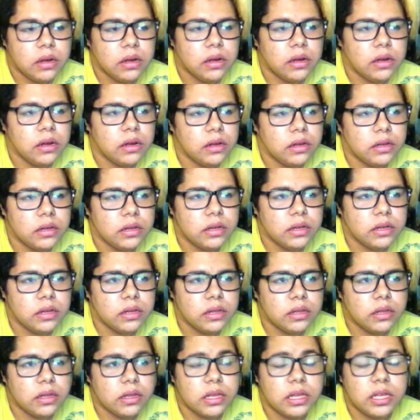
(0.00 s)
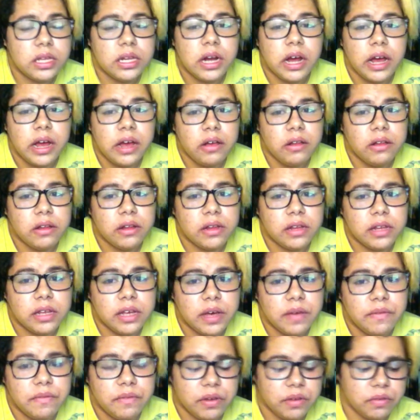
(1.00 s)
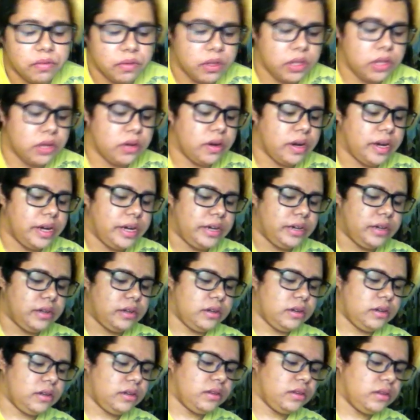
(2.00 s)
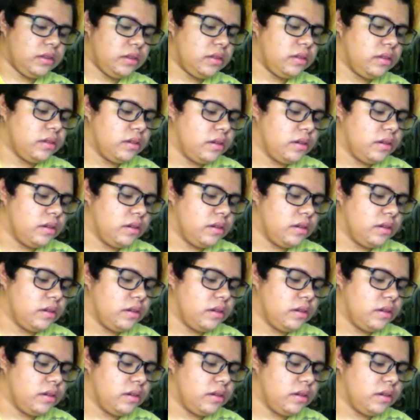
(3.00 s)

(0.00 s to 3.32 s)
the style in the MV was great. Um,